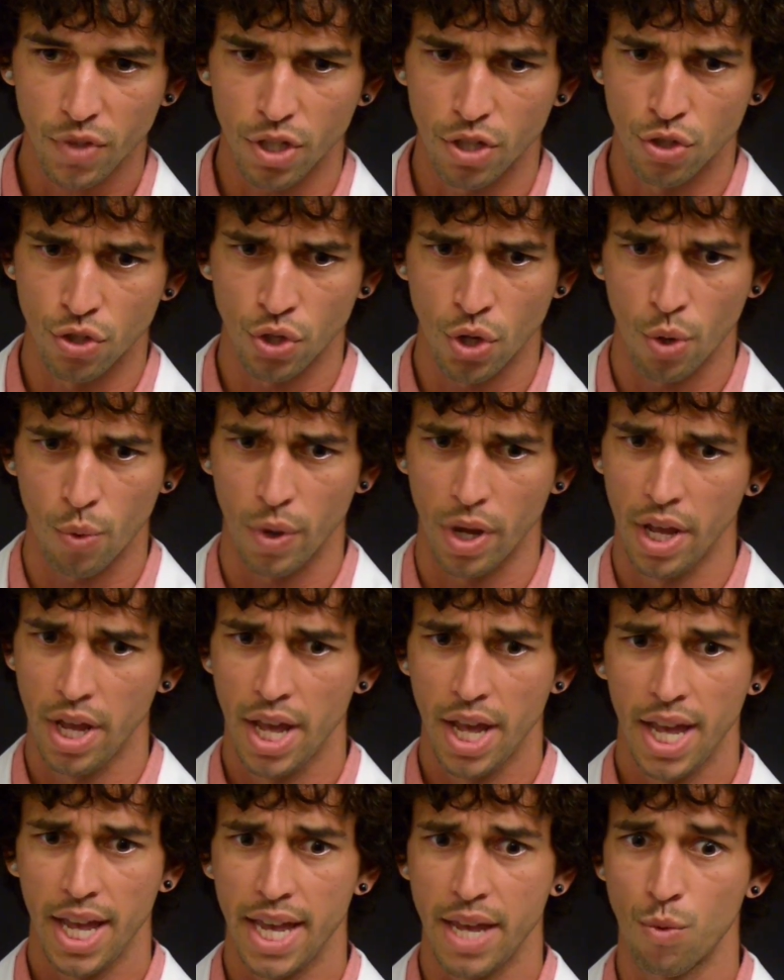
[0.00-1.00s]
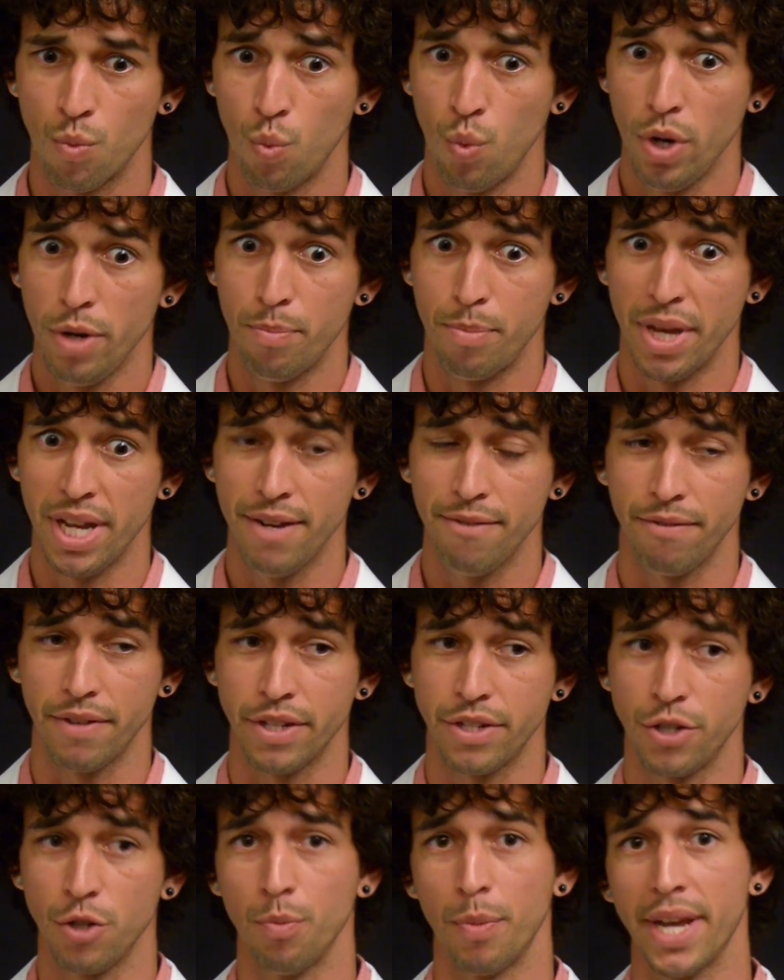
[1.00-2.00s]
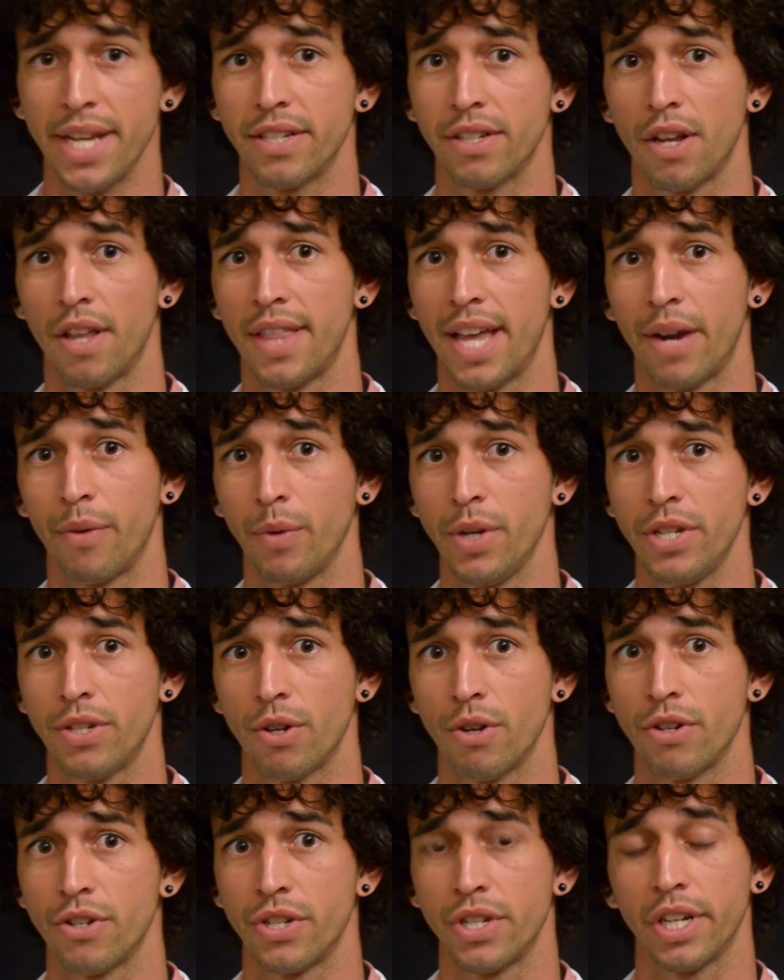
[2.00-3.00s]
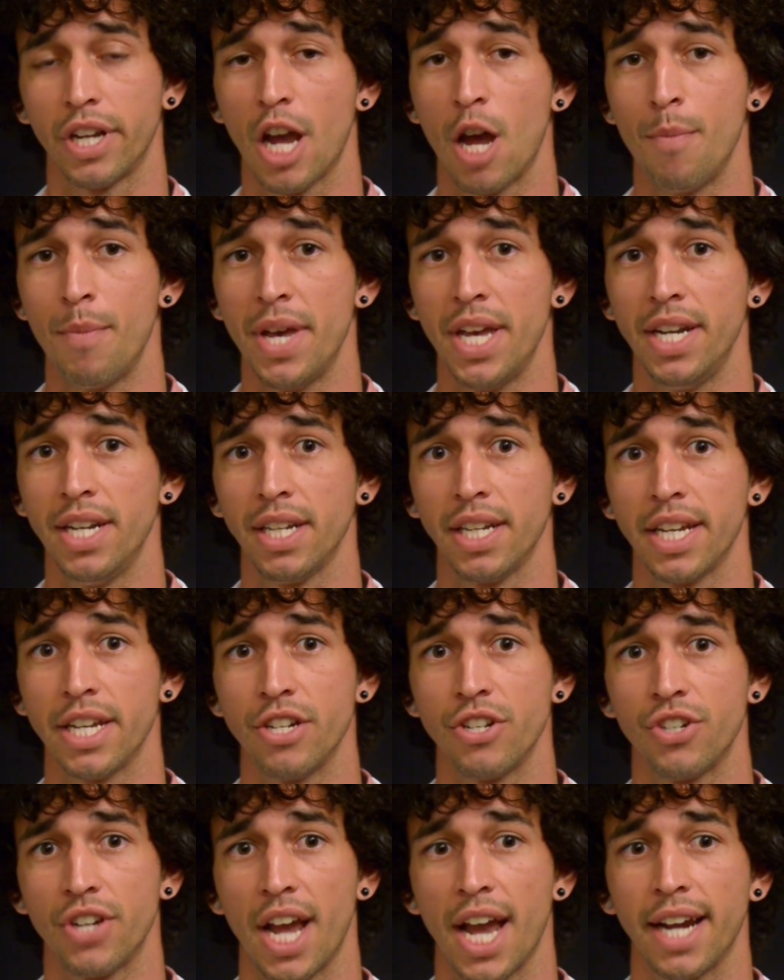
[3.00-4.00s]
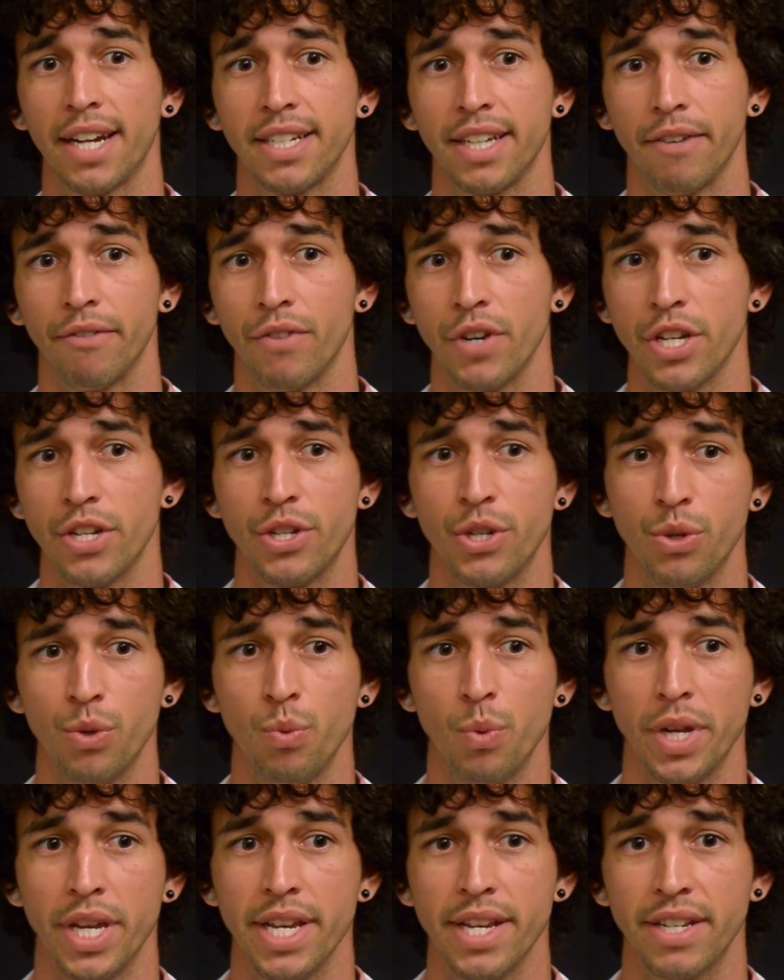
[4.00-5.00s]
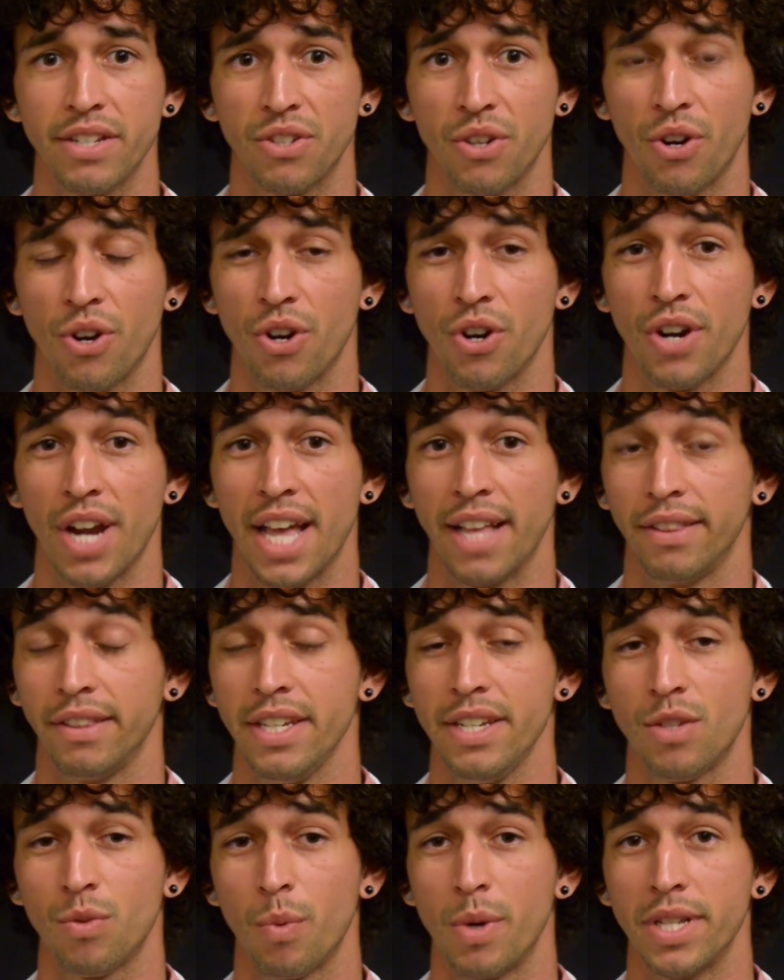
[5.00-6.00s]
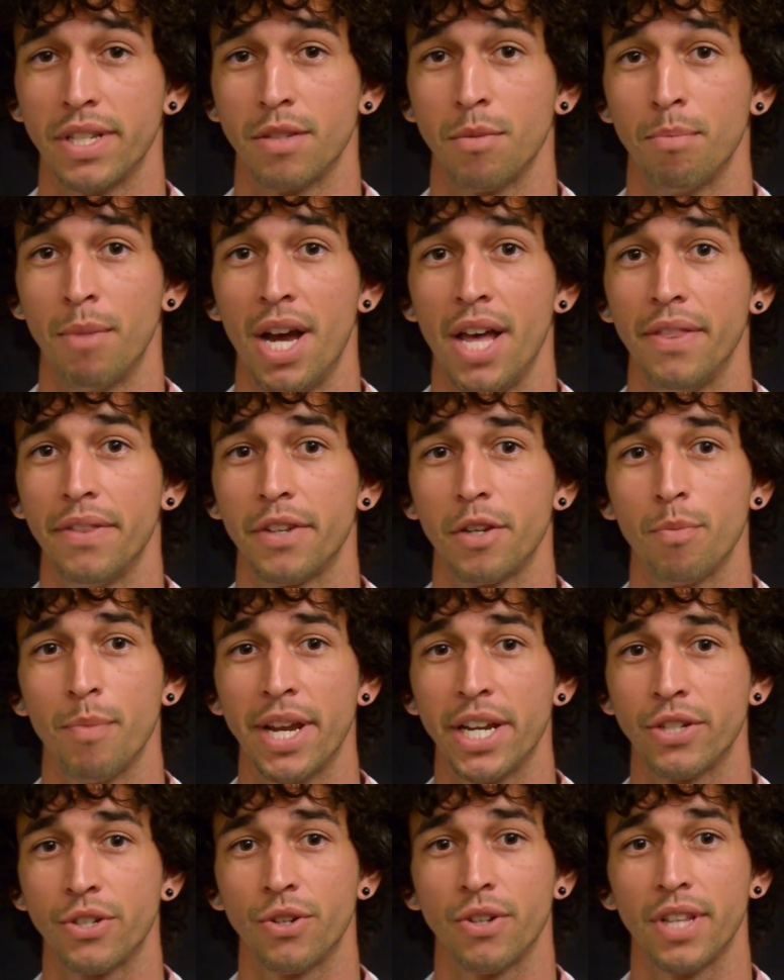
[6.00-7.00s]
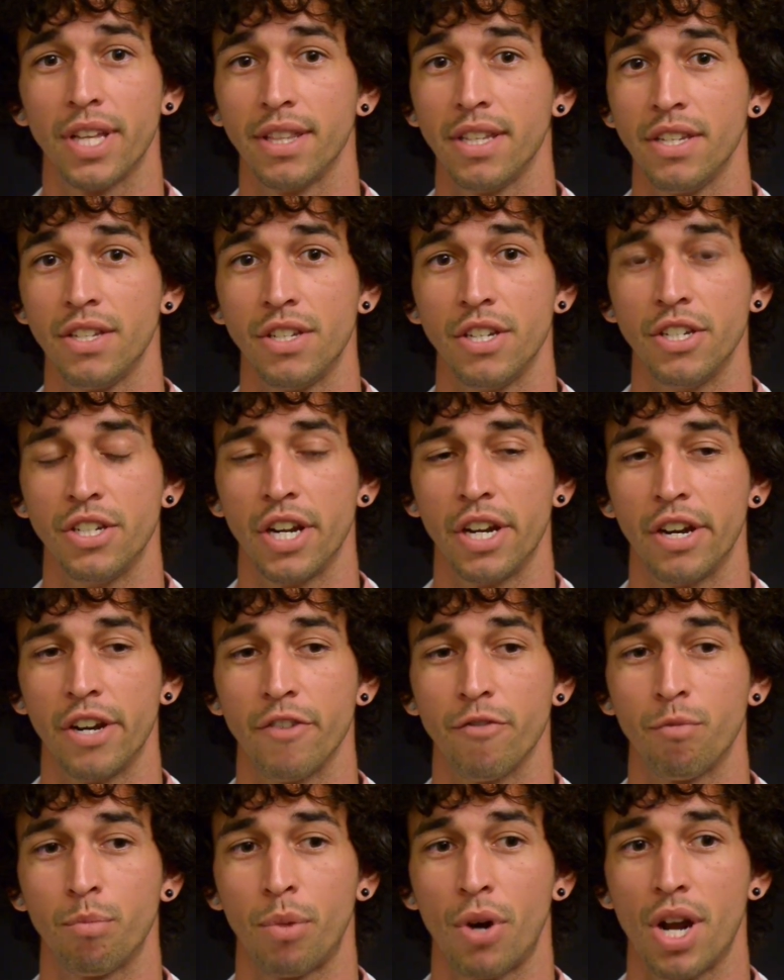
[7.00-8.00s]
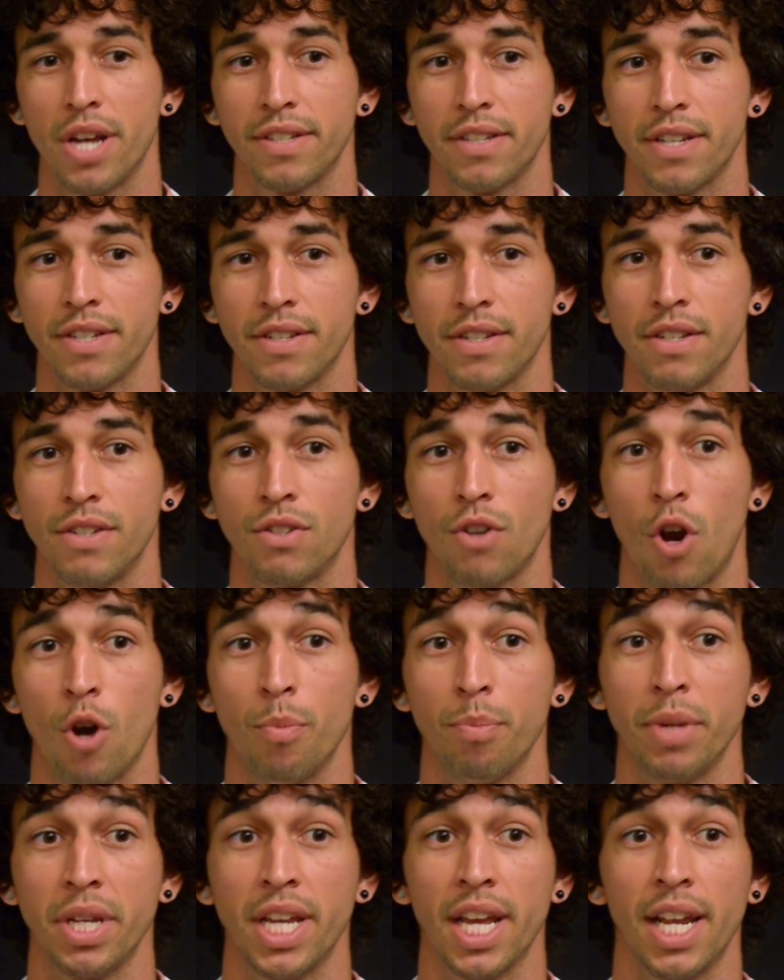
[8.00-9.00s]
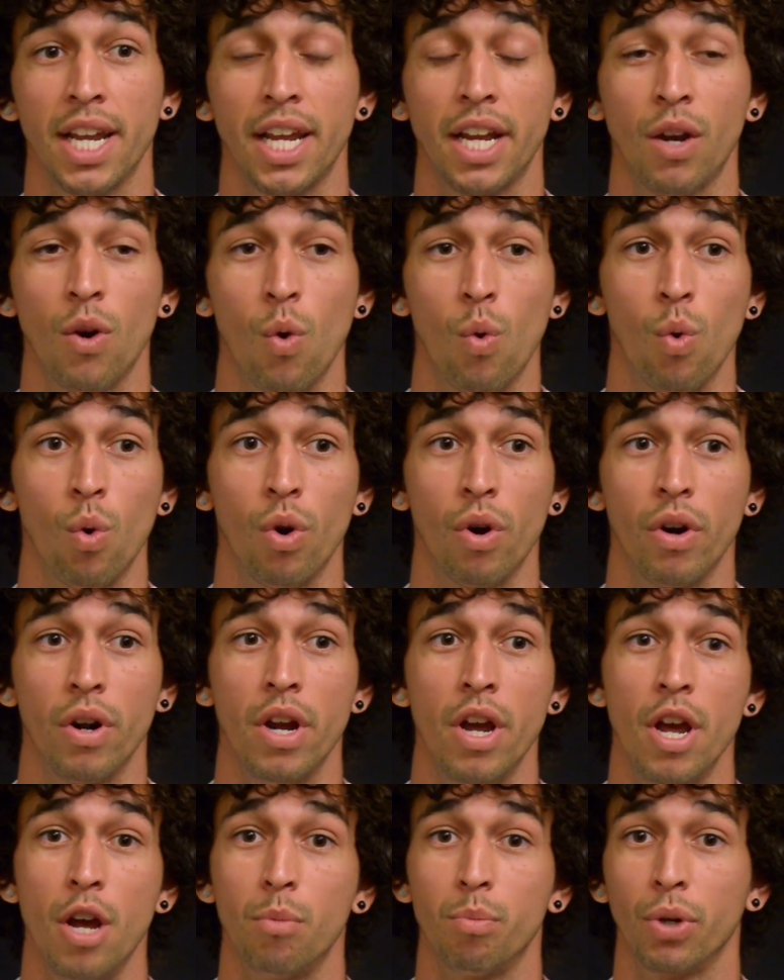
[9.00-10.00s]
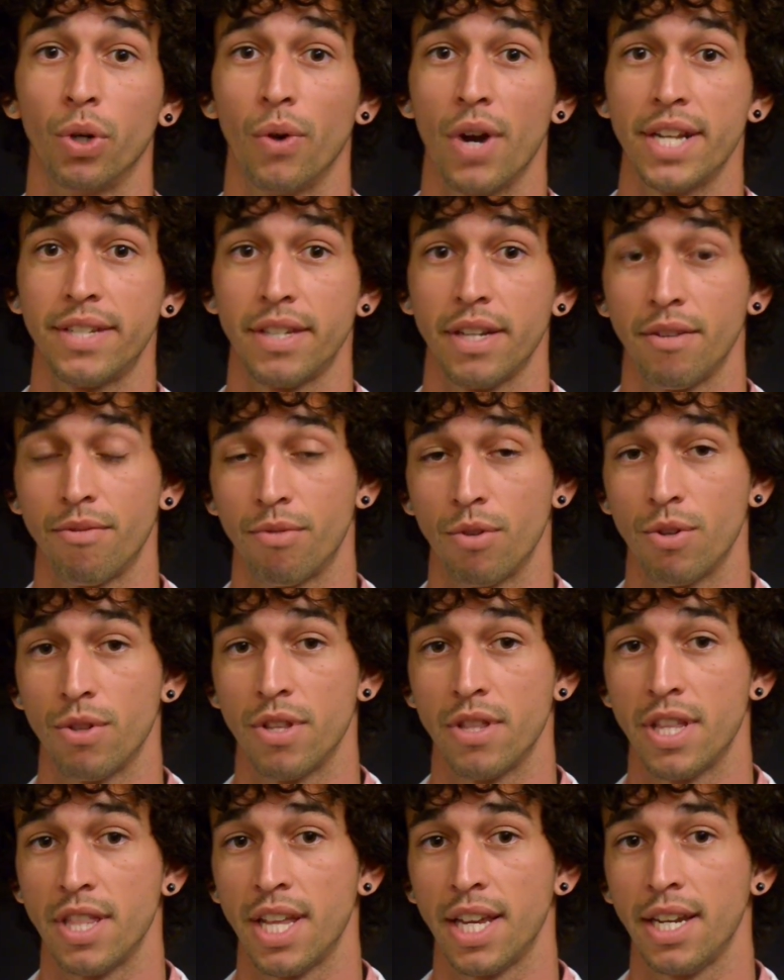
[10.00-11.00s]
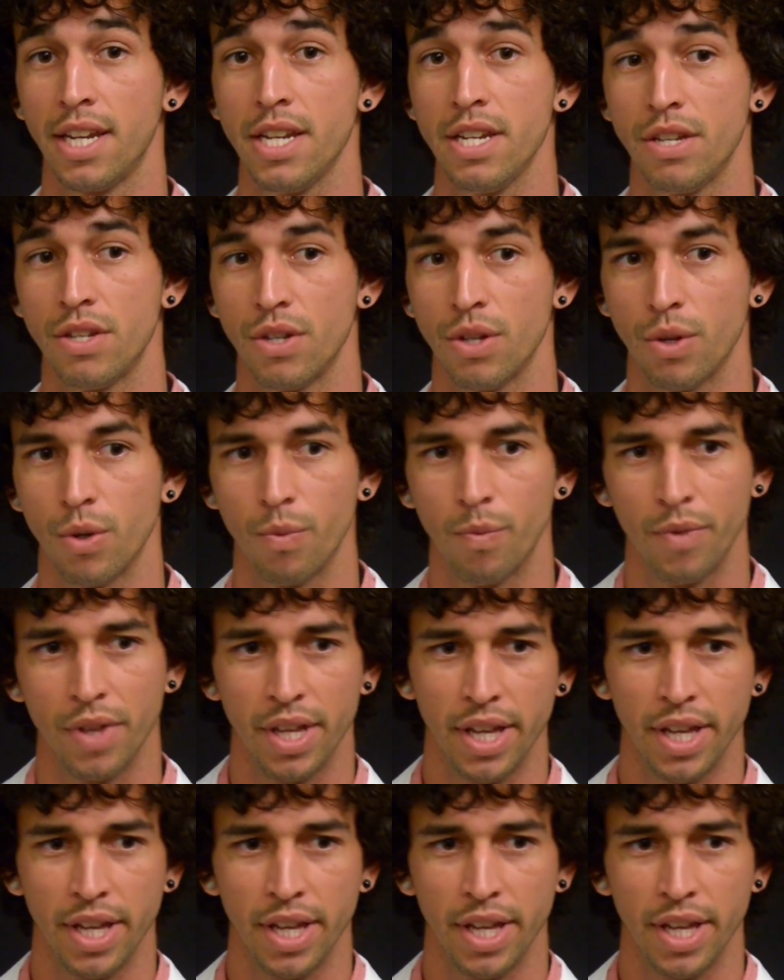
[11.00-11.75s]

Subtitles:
So it would benefit you, based on that research, to come in and get checked every 2 weeks or at least once a month to make sure that these degenerative processes aren't beginning or progressing further than they need to.